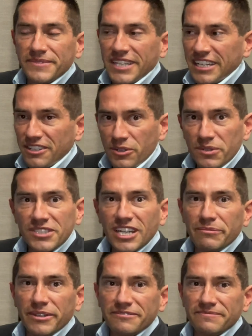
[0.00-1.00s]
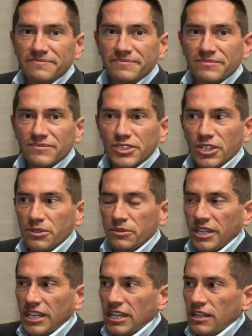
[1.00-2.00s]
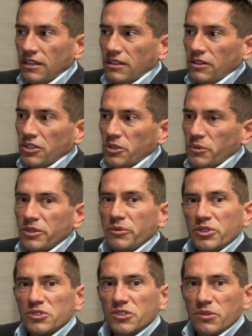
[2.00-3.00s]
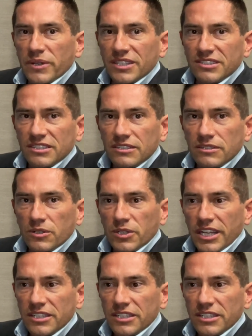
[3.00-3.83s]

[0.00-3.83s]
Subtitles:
I know it's coming. So you want to reduce your risk, okay?